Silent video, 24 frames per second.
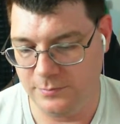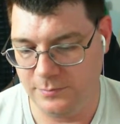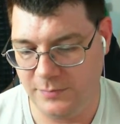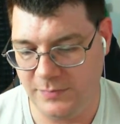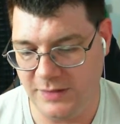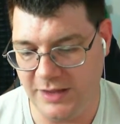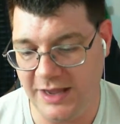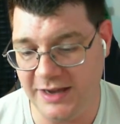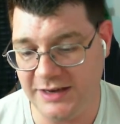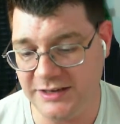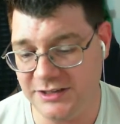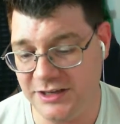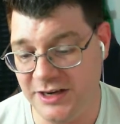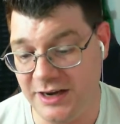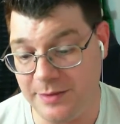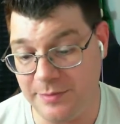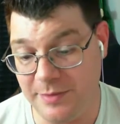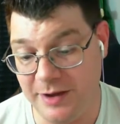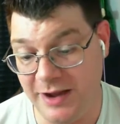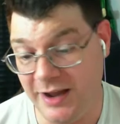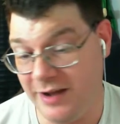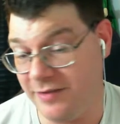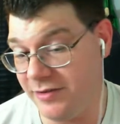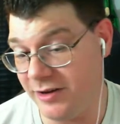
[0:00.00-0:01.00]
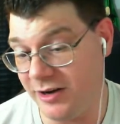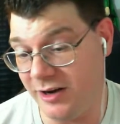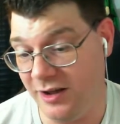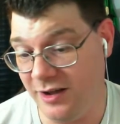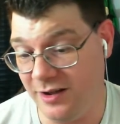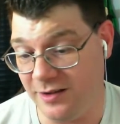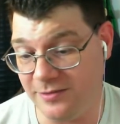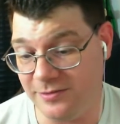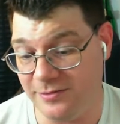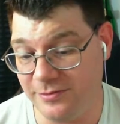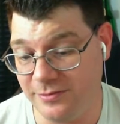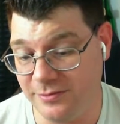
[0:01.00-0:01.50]
Actually, I may have
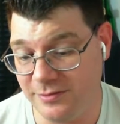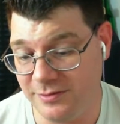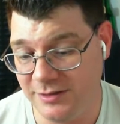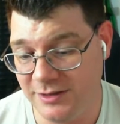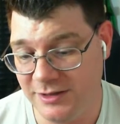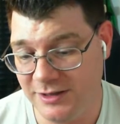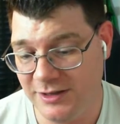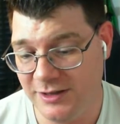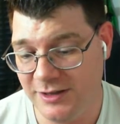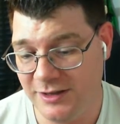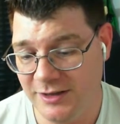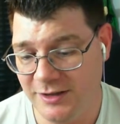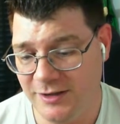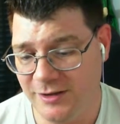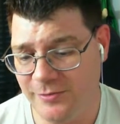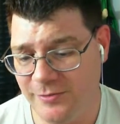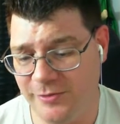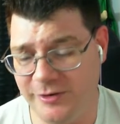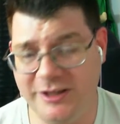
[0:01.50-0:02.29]
enough. Were